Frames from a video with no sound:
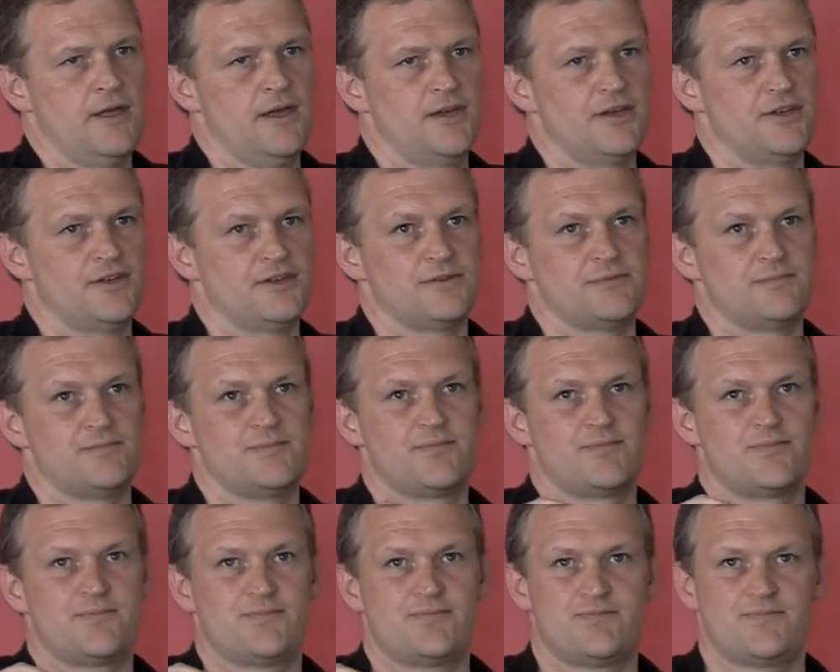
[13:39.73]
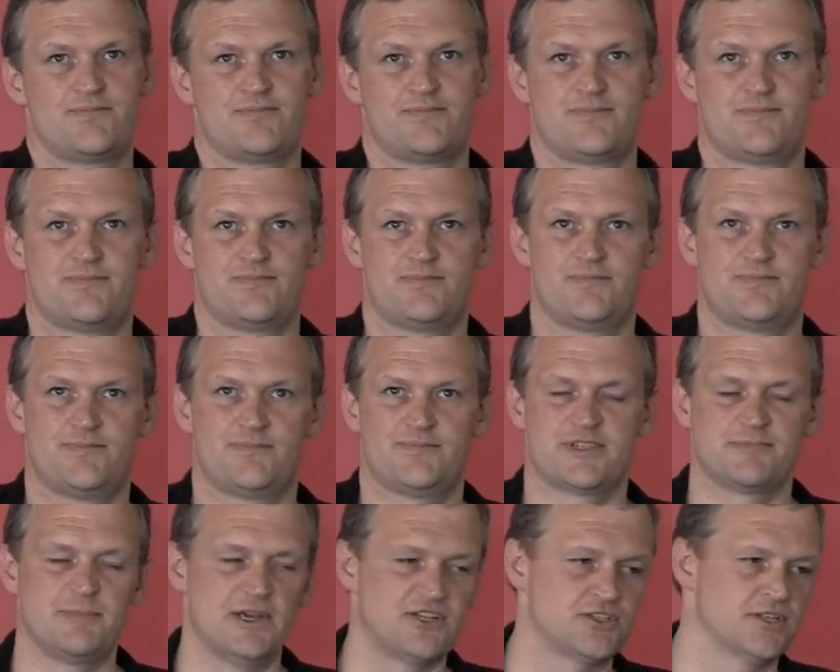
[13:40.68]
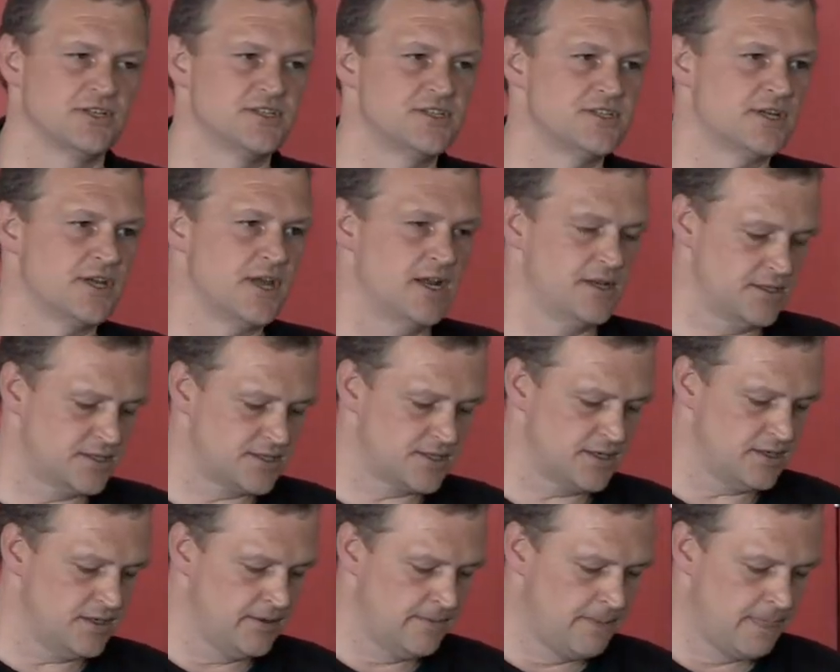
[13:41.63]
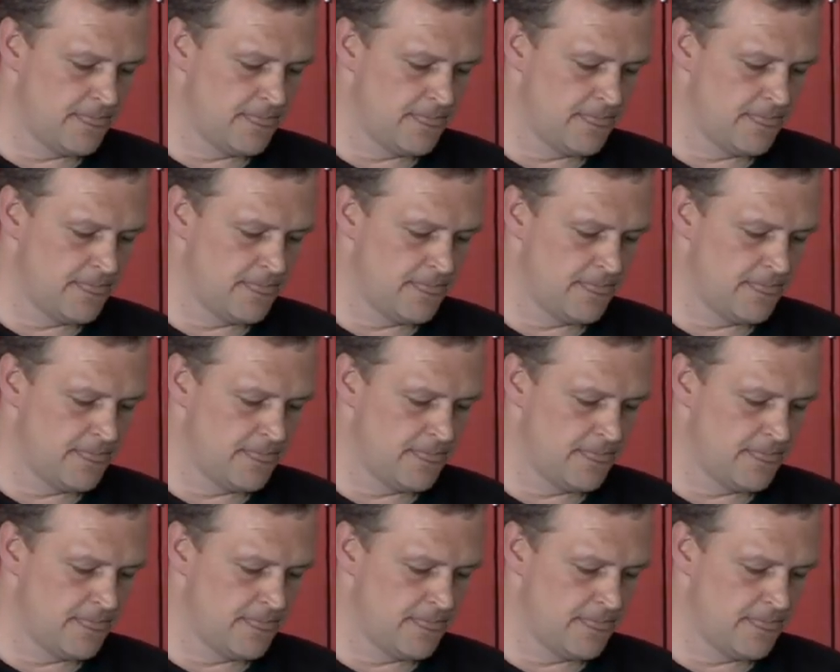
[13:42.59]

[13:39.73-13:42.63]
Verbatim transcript: uh, specialists again, you see.